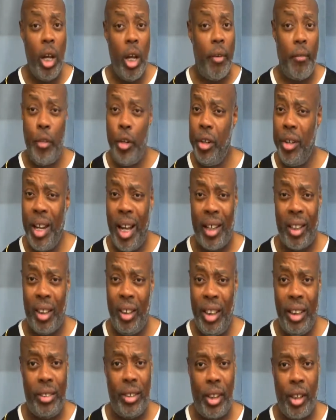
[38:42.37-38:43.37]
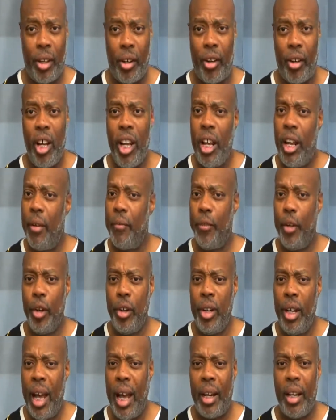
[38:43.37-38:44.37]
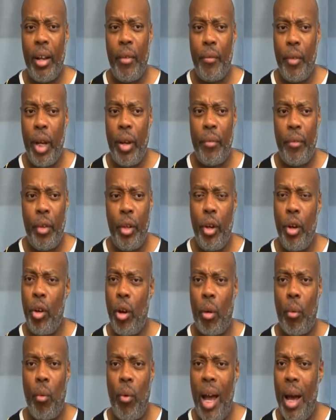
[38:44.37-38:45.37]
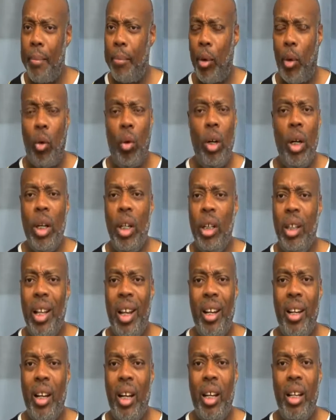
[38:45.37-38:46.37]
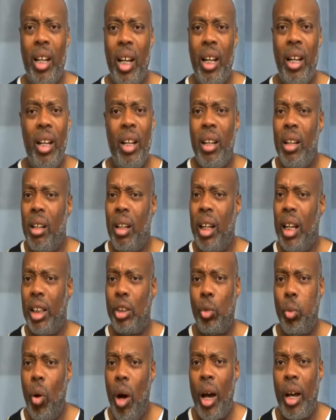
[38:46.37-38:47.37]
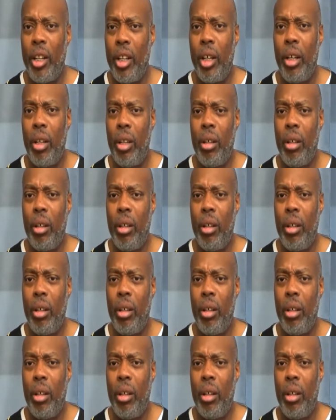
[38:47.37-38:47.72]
If you're not a listener, if you're a rebel, then guess what?